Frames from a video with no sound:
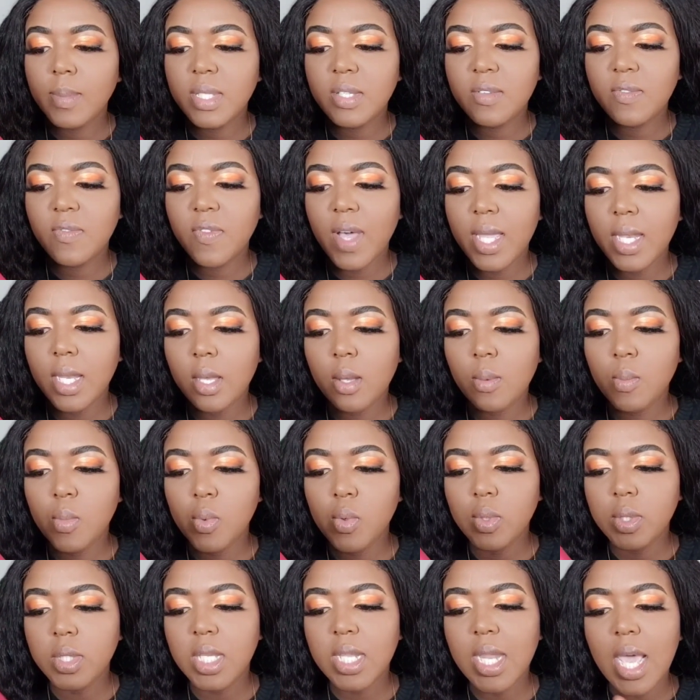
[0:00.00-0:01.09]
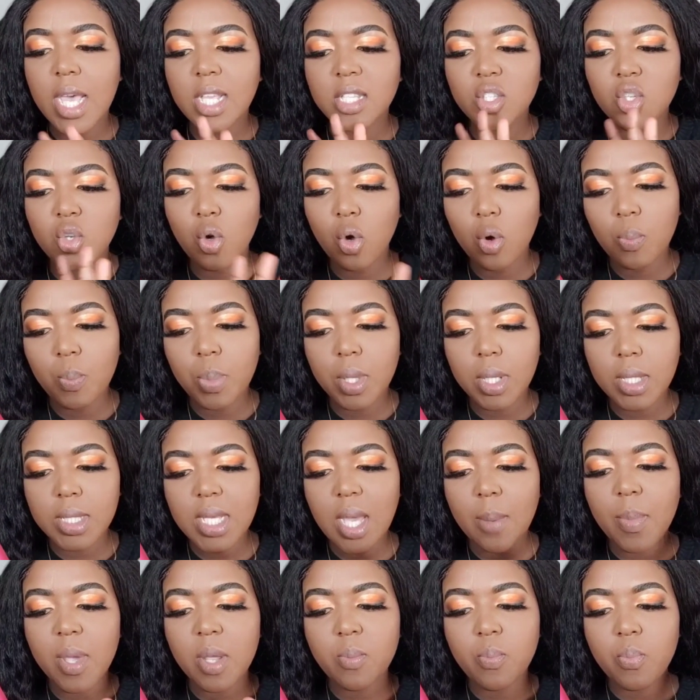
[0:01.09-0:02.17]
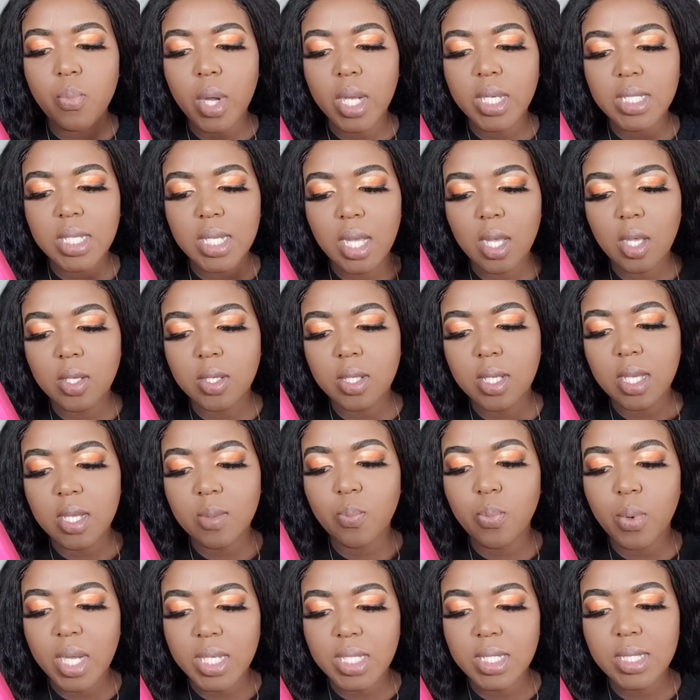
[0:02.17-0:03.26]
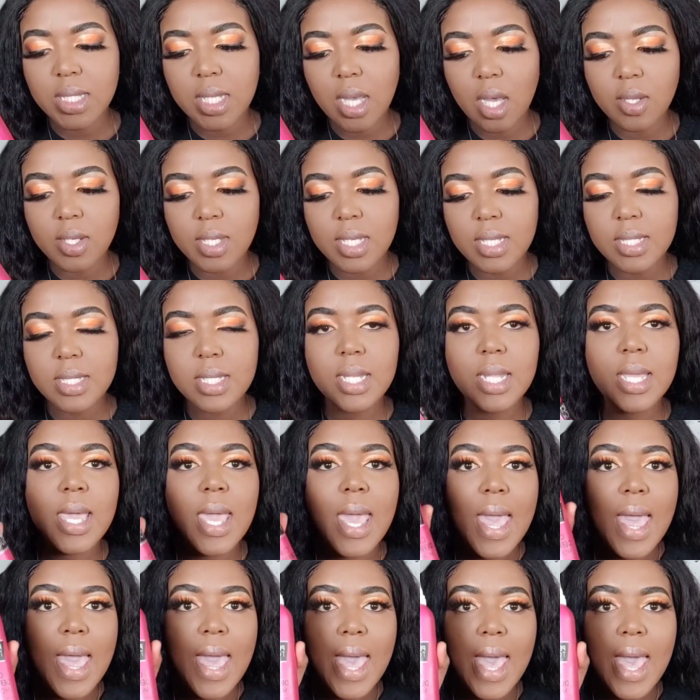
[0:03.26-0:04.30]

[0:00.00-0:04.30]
Defining Mousse. It has no build-up, it brushes out easily,